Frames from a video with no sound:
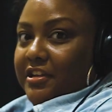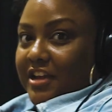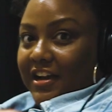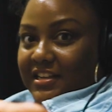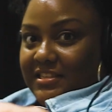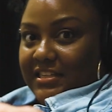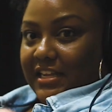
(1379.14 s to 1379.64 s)
out.
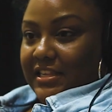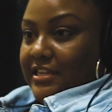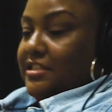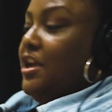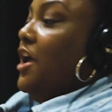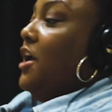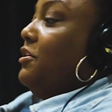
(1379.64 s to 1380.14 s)
Y'all can see
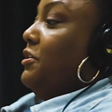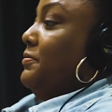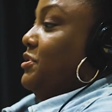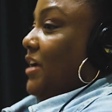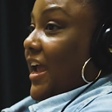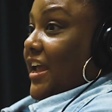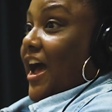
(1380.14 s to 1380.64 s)
this. You
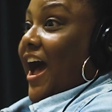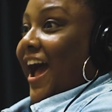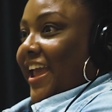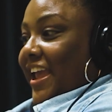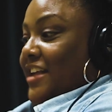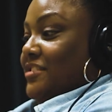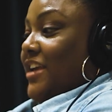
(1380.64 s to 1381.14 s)
put your
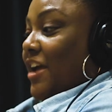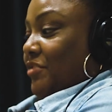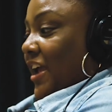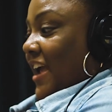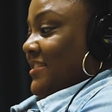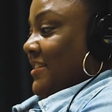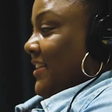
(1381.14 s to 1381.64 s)
high hands. You have
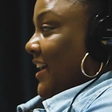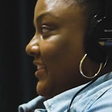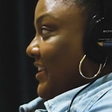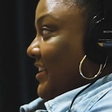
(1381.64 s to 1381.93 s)
your hands out like